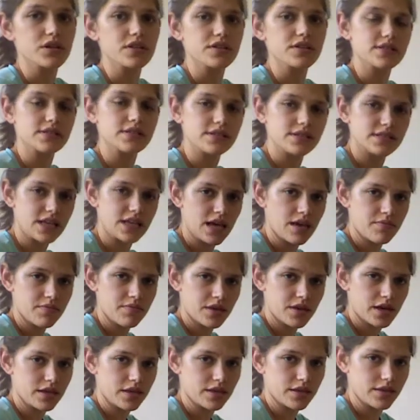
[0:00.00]
It's the same
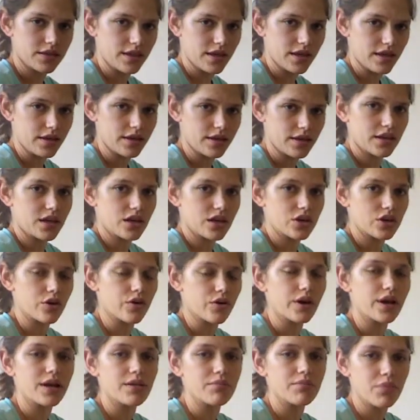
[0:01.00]
kind of thing. Go
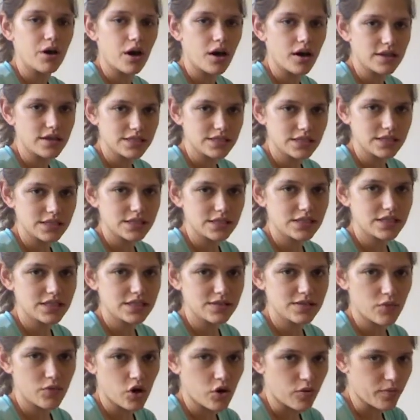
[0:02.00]
ahead and pause it at this
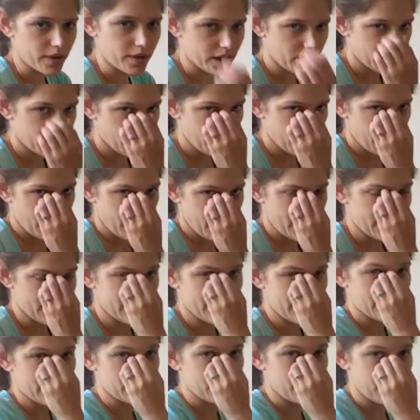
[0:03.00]
moment, and
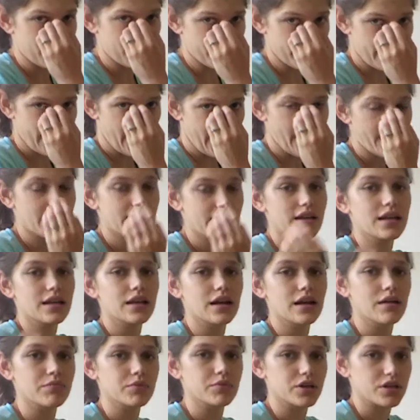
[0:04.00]
then come back, and
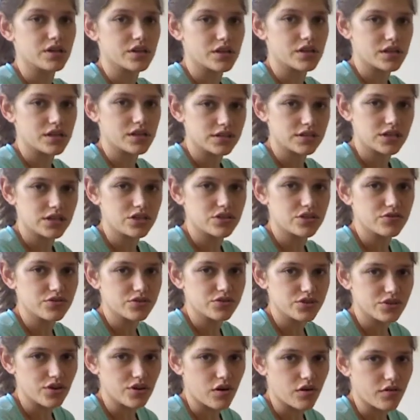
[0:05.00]
I'm going to continue to
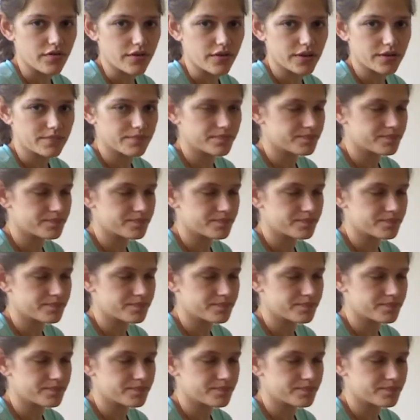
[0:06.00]
solve it.